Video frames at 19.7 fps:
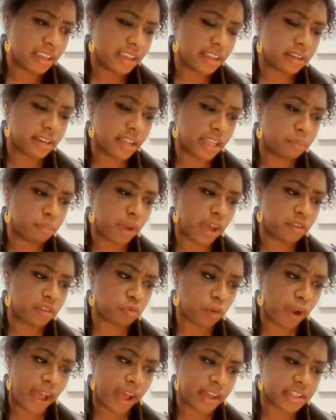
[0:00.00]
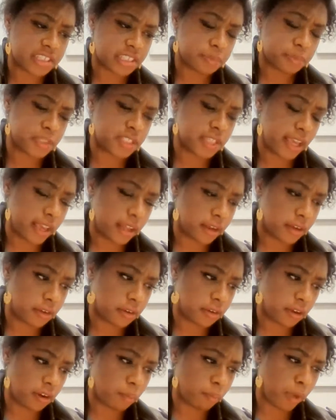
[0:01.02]
and in my grasp
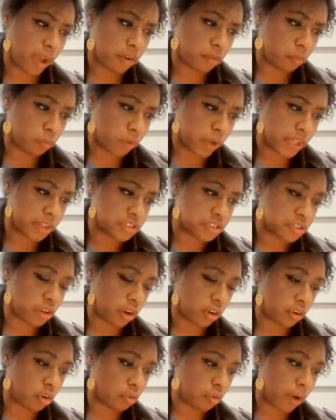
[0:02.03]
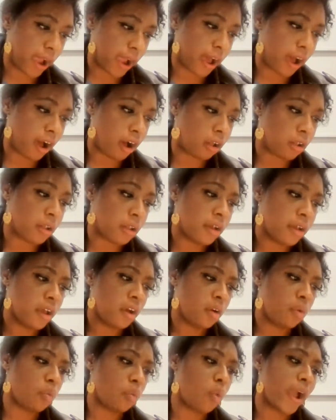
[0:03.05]
tender, my reach a corral,
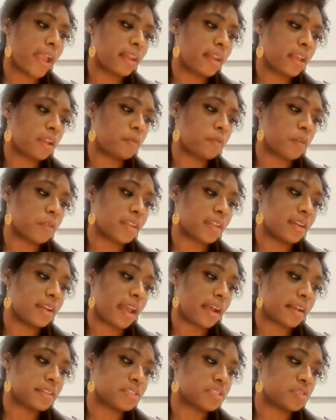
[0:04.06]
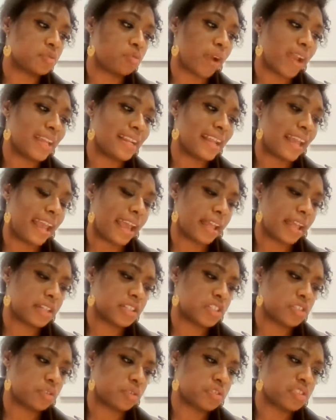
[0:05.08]
waiting for the next great
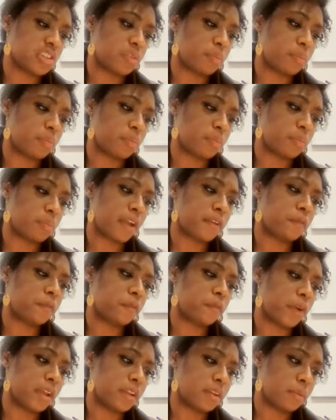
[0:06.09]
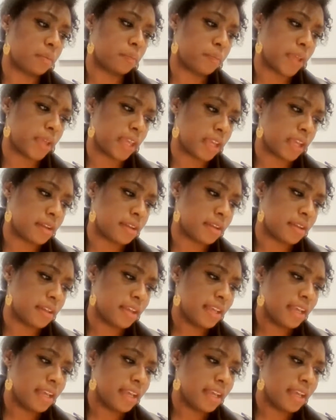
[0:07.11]
answer to my freedom bid,